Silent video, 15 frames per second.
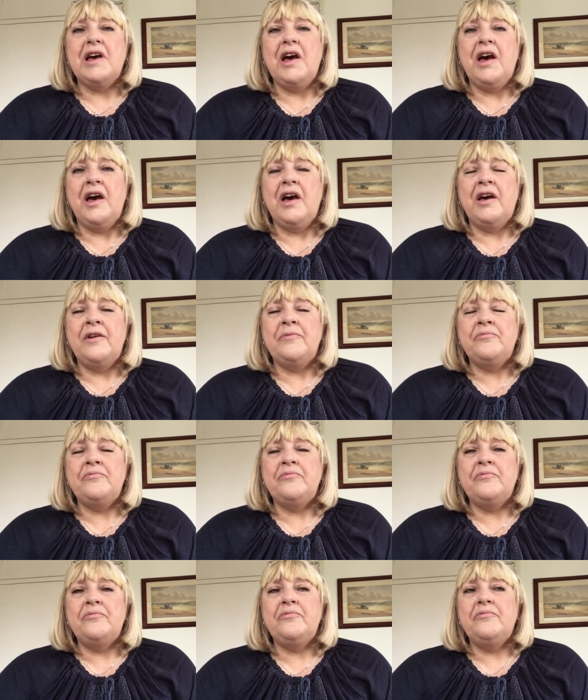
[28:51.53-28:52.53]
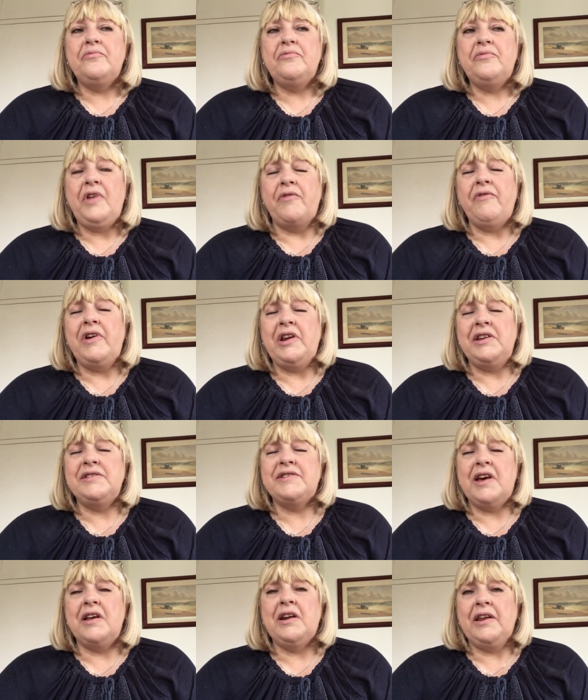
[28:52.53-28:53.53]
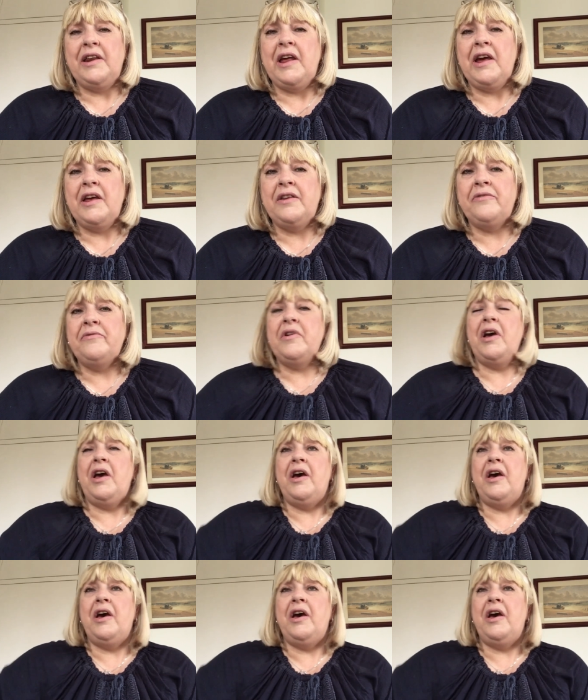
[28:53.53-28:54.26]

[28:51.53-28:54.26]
Um, they're really settling in.